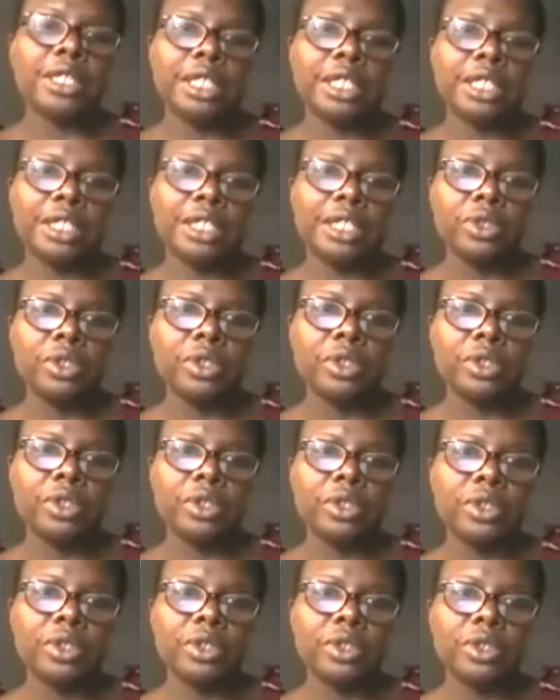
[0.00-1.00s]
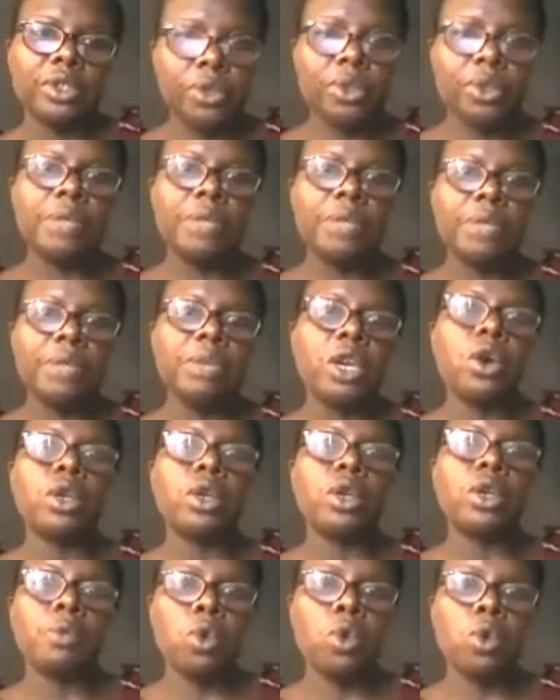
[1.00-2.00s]
cases you see me call them
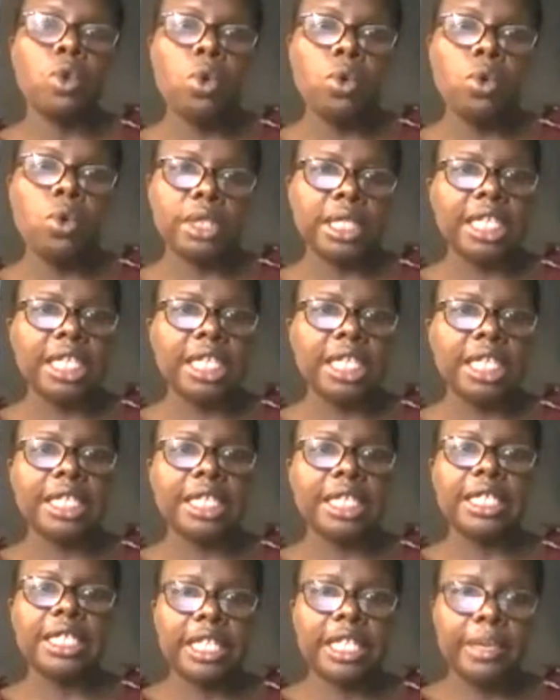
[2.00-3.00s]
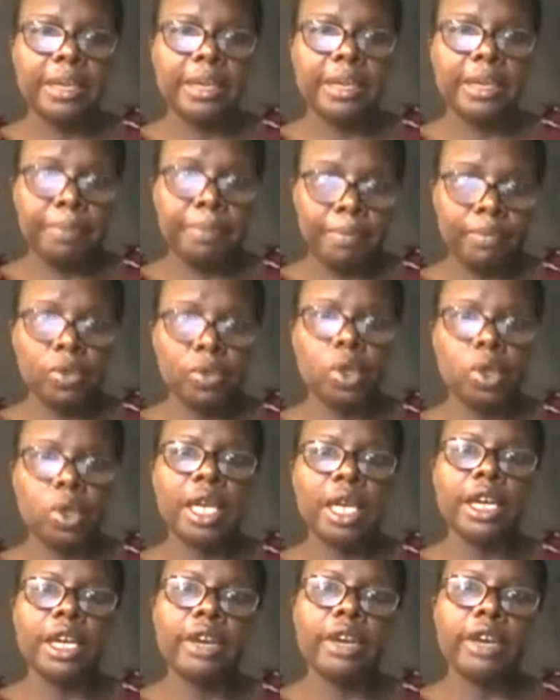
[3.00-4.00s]
codes, it's the same. So cardiac
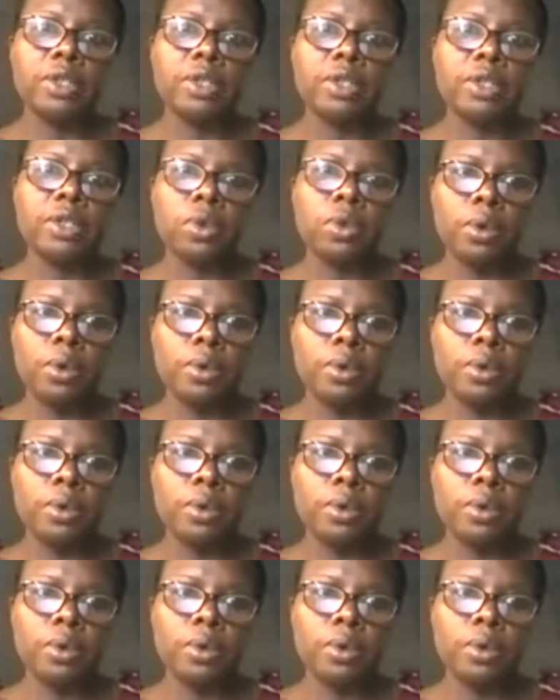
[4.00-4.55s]
arrest or codes.